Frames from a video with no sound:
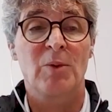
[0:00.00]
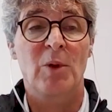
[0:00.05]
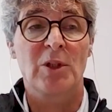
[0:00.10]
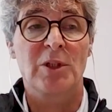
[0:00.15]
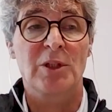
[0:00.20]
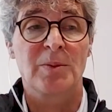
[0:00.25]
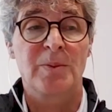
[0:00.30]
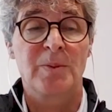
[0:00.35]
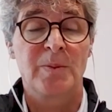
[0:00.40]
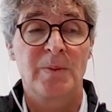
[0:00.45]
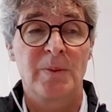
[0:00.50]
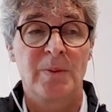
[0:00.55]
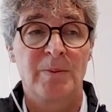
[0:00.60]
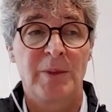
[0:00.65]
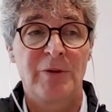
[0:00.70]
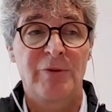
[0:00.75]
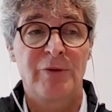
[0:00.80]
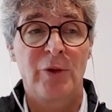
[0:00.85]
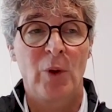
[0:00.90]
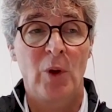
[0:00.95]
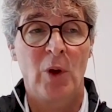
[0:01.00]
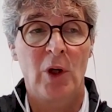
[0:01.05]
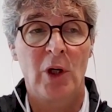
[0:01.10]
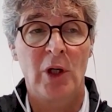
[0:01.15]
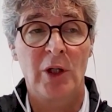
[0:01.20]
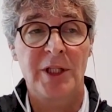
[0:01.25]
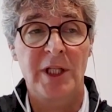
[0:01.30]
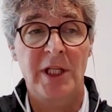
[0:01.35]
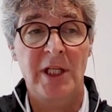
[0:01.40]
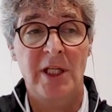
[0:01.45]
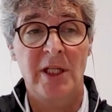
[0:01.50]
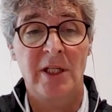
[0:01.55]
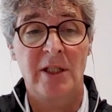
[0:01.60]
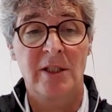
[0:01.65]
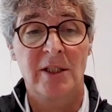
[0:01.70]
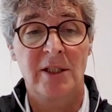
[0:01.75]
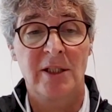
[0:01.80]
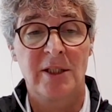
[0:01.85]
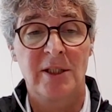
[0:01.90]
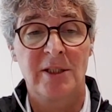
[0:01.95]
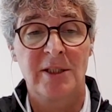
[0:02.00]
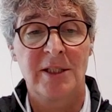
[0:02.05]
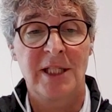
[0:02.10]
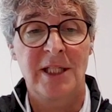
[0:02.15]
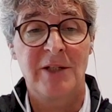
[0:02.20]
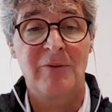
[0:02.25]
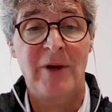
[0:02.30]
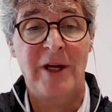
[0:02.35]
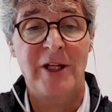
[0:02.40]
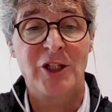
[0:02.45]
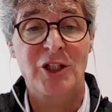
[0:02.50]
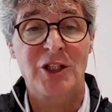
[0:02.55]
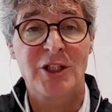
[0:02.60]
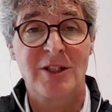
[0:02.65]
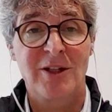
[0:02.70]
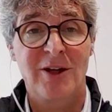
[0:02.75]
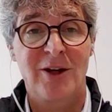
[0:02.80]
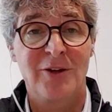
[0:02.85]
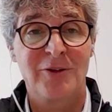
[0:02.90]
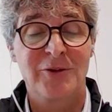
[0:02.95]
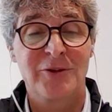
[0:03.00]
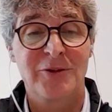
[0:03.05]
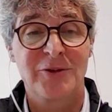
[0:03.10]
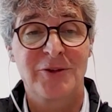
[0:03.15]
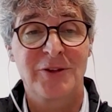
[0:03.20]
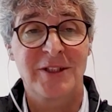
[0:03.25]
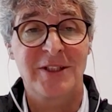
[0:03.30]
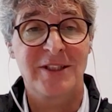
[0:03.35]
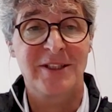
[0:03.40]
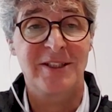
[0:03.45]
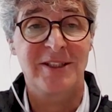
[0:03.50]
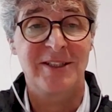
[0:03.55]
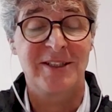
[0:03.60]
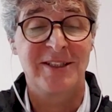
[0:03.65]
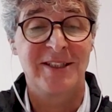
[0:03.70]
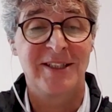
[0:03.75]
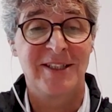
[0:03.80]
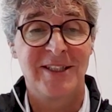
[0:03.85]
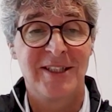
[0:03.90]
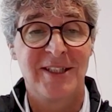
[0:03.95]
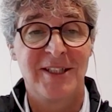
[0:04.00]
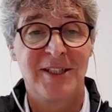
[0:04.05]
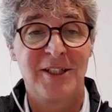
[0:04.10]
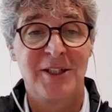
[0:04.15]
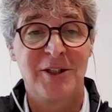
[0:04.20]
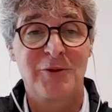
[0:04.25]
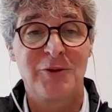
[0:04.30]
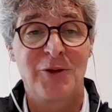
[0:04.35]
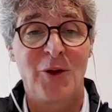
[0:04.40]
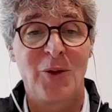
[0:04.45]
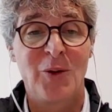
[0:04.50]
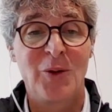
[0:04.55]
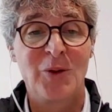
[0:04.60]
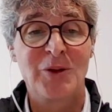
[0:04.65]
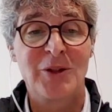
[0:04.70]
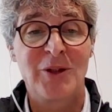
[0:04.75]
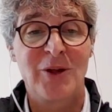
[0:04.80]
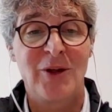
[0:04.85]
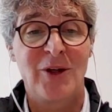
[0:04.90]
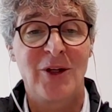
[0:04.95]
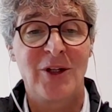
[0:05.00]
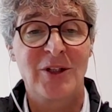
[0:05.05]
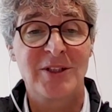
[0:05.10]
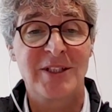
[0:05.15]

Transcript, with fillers: was before the uh, invention of uh, a phone or